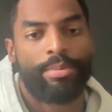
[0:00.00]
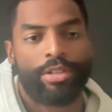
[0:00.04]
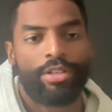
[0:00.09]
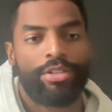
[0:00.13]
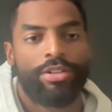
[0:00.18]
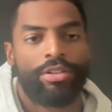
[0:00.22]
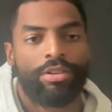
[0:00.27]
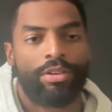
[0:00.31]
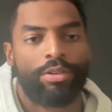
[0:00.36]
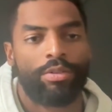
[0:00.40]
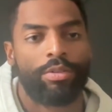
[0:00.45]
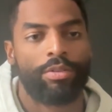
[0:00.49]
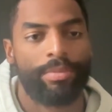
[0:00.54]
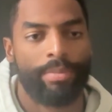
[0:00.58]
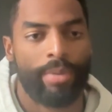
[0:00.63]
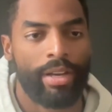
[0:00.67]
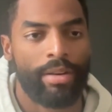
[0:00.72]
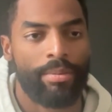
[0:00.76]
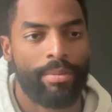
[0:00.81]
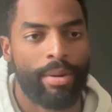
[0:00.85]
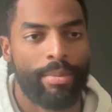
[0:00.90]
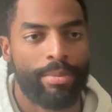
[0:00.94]
position or who have
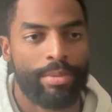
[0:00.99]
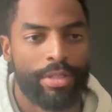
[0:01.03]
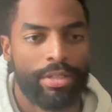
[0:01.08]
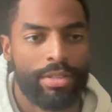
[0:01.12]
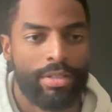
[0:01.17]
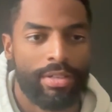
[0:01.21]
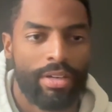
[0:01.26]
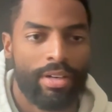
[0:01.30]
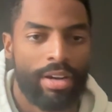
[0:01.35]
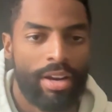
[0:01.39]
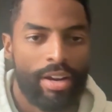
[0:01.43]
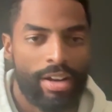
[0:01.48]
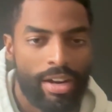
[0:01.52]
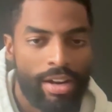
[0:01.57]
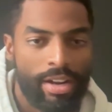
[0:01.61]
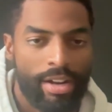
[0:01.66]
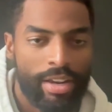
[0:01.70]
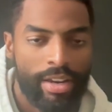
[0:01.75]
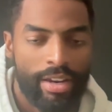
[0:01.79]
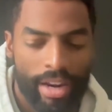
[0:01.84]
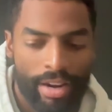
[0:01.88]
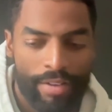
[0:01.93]
made in my position,
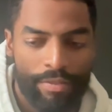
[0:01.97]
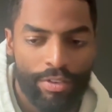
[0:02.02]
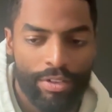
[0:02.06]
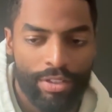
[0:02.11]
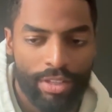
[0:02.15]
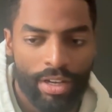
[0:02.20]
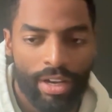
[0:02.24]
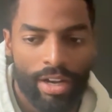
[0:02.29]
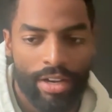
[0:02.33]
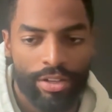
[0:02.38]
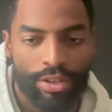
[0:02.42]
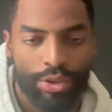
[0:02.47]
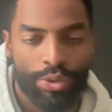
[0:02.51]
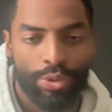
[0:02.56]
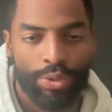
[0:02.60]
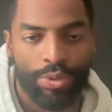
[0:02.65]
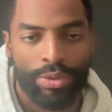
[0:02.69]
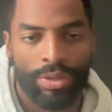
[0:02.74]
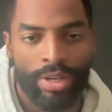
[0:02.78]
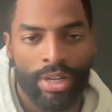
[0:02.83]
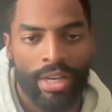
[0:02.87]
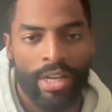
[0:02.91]
and everything I
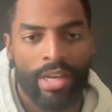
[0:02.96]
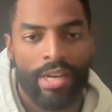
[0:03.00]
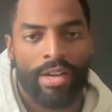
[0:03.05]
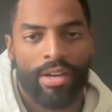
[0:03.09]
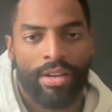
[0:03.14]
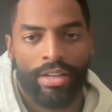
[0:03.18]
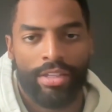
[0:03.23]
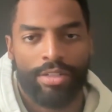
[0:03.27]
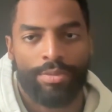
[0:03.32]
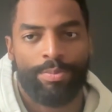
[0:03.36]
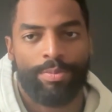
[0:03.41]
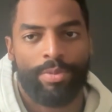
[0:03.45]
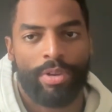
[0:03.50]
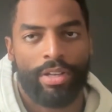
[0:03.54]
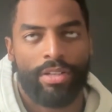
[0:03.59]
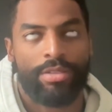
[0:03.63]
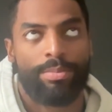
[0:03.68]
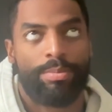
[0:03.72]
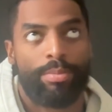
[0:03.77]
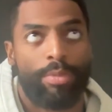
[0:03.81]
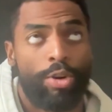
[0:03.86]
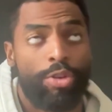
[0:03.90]
do
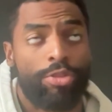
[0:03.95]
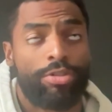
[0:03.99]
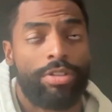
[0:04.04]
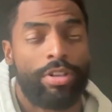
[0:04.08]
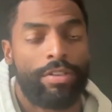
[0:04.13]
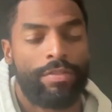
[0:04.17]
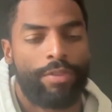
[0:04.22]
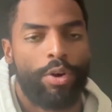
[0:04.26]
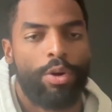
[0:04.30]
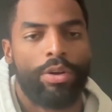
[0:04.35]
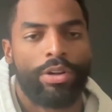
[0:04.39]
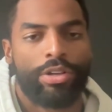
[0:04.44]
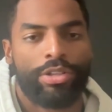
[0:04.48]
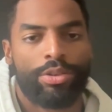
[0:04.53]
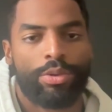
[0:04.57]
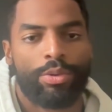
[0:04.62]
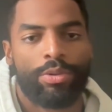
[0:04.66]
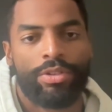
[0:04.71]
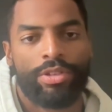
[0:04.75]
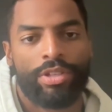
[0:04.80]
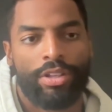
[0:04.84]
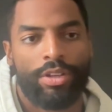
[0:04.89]
is mostly focused
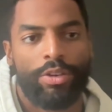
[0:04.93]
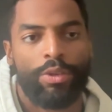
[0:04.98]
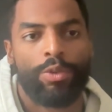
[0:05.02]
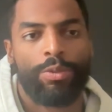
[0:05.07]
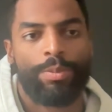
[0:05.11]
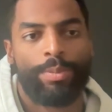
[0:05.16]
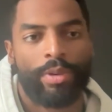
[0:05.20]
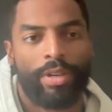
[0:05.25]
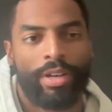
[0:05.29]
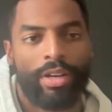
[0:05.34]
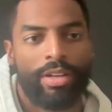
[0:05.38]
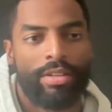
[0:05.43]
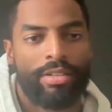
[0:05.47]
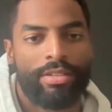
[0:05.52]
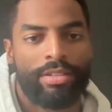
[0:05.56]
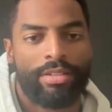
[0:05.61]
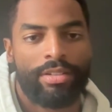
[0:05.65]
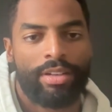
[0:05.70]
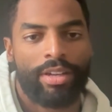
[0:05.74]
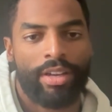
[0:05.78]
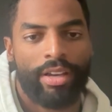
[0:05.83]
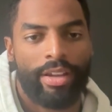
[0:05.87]
towards the youth
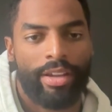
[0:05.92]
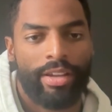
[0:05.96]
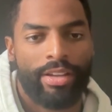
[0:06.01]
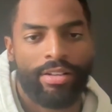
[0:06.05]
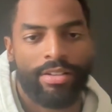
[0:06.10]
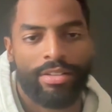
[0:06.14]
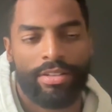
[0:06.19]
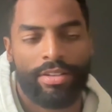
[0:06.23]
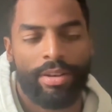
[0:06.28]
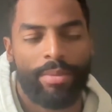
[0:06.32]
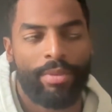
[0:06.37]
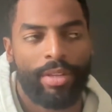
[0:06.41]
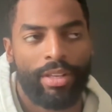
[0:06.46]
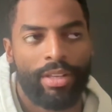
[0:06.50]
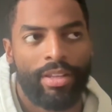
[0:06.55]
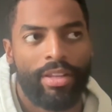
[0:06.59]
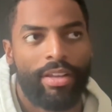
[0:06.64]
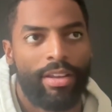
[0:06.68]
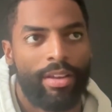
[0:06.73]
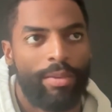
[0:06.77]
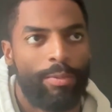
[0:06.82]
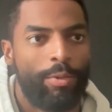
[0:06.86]
because it's
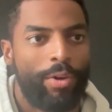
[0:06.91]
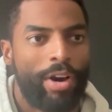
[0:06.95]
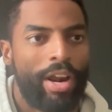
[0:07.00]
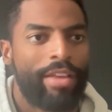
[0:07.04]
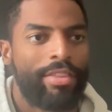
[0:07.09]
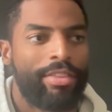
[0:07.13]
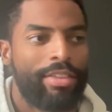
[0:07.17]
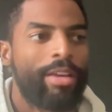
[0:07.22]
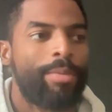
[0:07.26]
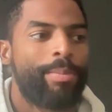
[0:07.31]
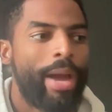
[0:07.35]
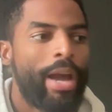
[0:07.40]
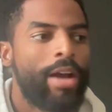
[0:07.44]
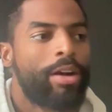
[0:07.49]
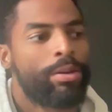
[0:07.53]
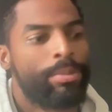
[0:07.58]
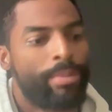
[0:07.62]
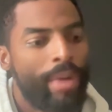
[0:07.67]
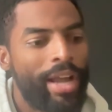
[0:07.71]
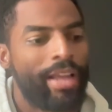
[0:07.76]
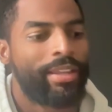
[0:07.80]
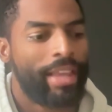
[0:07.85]
something that when I think back
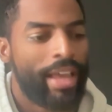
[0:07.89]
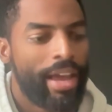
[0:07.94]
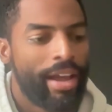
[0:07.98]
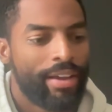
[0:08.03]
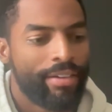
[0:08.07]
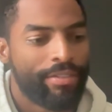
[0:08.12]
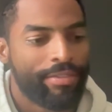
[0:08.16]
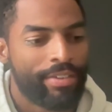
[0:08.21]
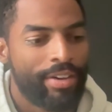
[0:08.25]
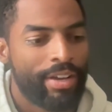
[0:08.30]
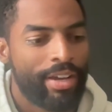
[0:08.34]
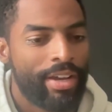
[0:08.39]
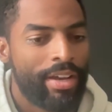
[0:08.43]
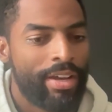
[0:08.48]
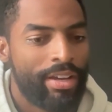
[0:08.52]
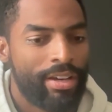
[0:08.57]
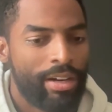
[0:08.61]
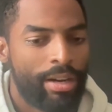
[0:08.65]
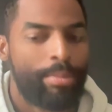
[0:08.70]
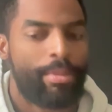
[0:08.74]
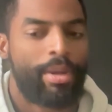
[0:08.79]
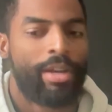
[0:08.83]
on my life,
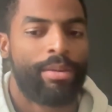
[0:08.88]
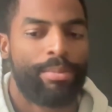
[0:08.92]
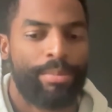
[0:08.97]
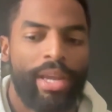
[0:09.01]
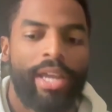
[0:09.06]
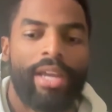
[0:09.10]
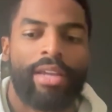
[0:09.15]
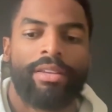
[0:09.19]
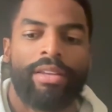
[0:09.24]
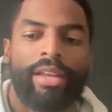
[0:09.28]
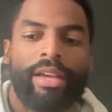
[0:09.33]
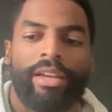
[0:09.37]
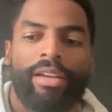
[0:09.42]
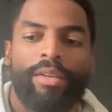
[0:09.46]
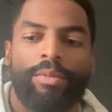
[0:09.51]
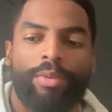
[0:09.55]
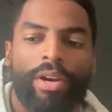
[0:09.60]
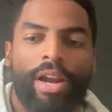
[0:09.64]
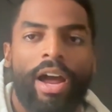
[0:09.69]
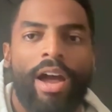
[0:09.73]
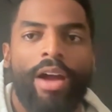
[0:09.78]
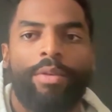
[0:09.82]
I'm like, man, like
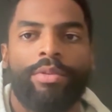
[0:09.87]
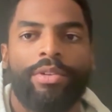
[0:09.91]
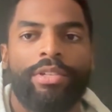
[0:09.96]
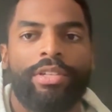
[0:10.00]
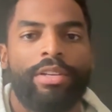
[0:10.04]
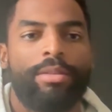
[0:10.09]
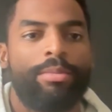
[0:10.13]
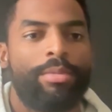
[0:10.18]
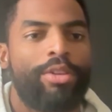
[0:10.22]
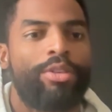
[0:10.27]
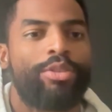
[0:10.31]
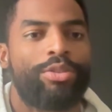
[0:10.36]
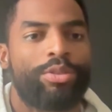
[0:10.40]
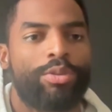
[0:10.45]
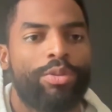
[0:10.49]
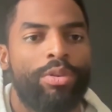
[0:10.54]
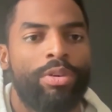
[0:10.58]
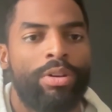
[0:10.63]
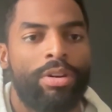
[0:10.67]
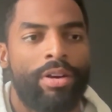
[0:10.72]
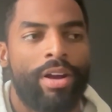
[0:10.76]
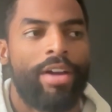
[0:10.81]
when I was in middle
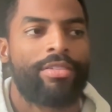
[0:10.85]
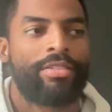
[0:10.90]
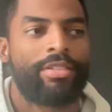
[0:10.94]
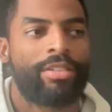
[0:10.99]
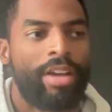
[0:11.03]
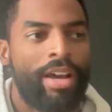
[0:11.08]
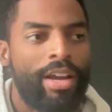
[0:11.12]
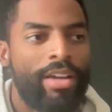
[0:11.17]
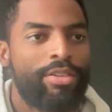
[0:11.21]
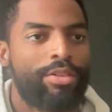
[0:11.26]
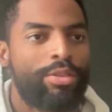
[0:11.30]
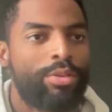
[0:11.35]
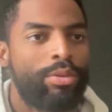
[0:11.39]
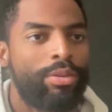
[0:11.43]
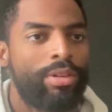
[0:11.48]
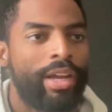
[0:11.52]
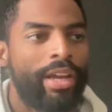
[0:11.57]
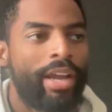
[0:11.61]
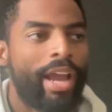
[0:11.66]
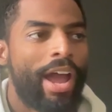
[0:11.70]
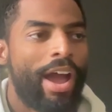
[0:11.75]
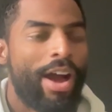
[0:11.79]
school and I was in high school,
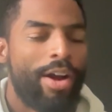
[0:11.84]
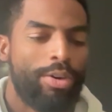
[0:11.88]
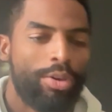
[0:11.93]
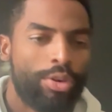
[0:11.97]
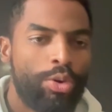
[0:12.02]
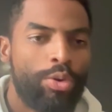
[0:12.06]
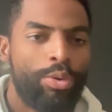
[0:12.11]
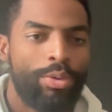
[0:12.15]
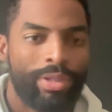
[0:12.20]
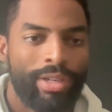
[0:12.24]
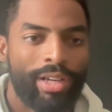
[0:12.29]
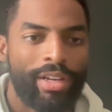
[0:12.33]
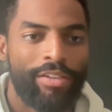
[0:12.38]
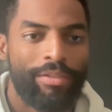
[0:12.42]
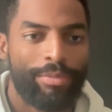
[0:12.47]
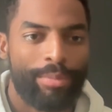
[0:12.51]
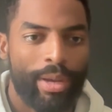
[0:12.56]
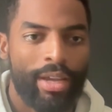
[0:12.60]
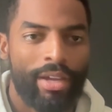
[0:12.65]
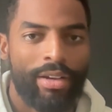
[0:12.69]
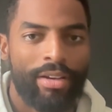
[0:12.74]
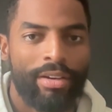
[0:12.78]
like how cool would it
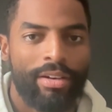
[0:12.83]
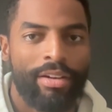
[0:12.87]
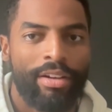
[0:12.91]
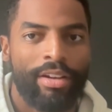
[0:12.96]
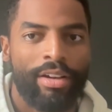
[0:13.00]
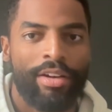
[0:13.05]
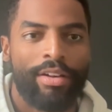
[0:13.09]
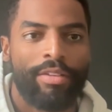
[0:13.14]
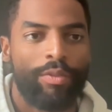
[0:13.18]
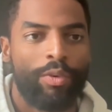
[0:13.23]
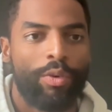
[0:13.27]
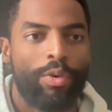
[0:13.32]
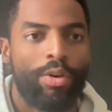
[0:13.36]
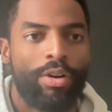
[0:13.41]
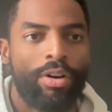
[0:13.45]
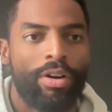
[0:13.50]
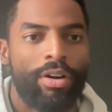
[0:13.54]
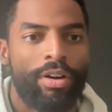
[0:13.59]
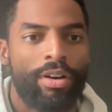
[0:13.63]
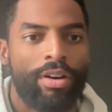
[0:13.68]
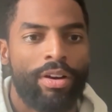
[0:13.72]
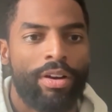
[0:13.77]
have been
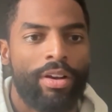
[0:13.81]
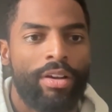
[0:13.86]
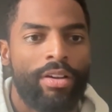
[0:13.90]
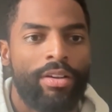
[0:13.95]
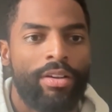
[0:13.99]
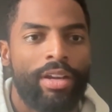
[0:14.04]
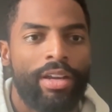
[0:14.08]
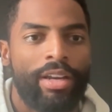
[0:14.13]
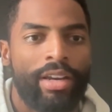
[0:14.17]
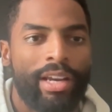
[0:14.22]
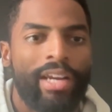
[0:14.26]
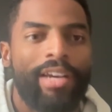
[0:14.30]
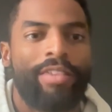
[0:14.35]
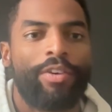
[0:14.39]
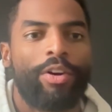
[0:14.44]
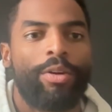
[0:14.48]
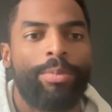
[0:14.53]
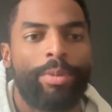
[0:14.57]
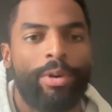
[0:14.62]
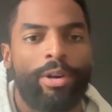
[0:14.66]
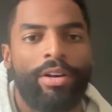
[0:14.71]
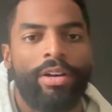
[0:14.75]
for an
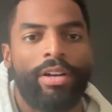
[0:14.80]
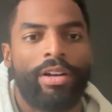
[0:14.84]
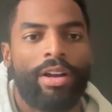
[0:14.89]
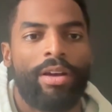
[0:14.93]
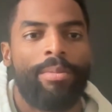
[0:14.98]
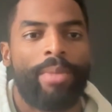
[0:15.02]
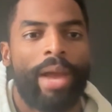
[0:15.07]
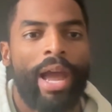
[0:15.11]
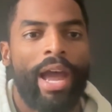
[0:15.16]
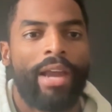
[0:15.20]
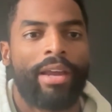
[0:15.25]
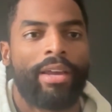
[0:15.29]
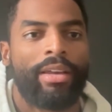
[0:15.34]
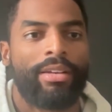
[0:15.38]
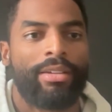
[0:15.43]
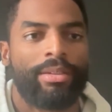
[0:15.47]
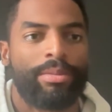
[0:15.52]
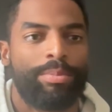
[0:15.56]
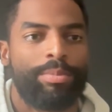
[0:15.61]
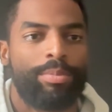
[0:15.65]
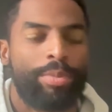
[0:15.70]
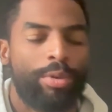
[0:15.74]
NFL player to come back
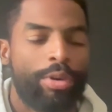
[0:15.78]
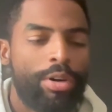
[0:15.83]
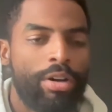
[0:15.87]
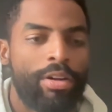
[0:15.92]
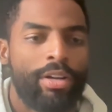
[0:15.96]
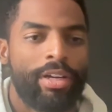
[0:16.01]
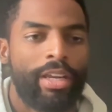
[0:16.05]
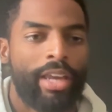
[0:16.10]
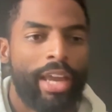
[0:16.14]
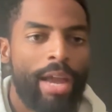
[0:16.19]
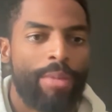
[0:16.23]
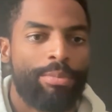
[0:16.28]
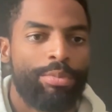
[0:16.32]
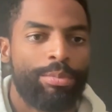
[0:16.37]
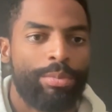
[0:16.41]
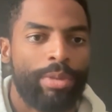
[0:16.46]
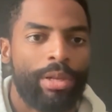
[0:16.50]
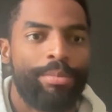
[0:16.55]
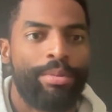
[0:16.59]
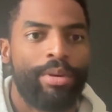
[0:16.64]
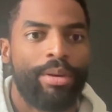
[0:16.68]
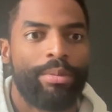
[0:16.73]
and put on a camp
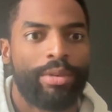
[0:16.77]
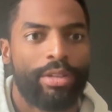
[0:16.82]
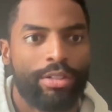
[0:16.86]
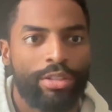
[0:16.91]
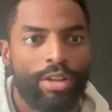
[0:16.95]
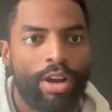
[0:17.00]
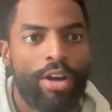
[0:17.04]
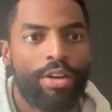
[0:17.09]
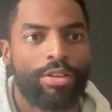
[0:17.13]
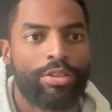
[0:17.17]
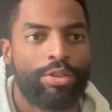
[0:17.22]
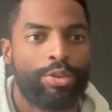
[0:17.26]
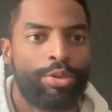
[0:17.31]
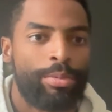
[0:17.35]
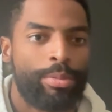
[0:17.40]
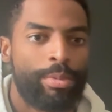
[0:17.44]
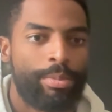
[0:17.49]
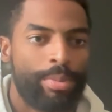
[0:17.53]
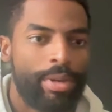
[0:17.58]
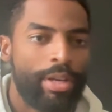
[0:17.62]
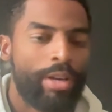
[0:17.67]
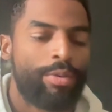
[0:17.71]
and me be able to talk to
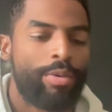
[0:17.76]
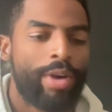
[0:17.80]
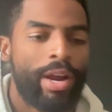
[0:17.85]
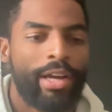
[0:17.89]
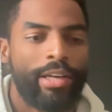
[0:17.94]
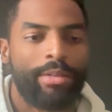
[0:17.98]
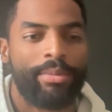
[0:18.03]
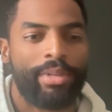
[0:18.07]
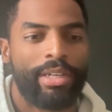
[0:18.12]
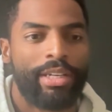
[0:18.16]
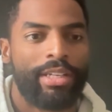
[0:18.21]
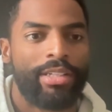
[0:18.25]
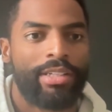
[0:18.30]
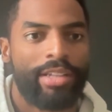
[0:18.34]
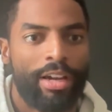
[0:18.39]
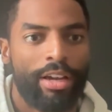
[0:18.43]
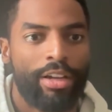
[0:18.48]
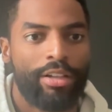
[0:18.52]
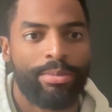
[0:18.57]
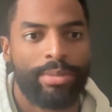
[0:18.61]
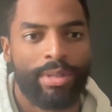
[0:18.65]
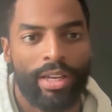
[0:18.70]
him, be around him, and he
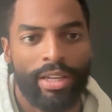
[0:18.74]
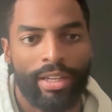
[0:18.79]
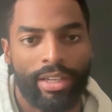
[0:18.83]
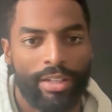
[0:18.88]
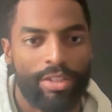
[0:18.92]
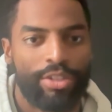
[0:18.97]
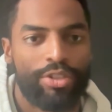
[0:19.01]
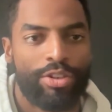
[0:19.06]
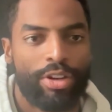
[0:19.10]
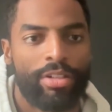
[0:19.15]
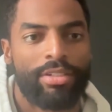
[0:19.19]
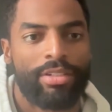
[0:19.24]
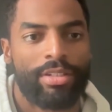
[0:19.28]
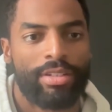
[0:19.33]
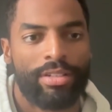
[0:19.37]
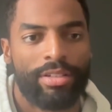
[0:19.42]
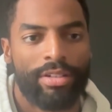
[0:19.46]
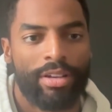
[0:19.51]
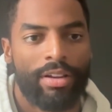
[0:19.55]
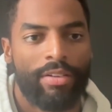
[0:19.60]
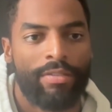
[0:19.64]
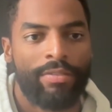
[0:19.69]
tells me like instructions
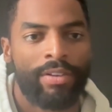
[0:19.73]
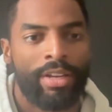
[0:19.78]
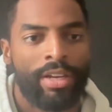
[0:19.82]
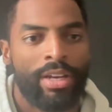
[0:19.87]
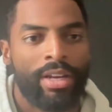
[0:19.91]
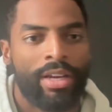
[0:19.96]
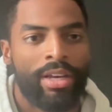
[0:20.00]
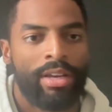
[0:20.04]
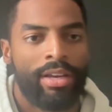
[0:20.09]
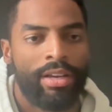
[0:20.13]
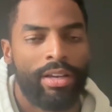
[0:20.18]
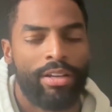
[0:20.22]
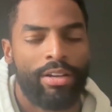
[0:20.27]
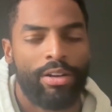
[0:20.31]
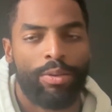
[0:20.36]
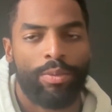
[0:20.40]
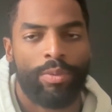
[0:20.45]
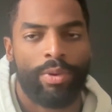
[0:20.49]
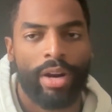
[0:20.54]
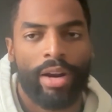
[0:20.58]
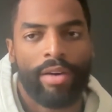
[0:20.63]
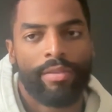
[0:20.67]
and stuff,
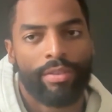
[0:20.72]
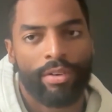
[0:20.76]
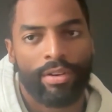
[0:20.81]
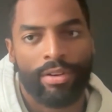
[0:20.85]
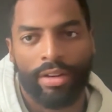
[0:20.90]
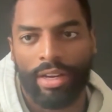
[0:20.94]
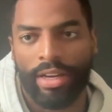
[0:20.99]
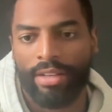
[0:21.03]
whatever.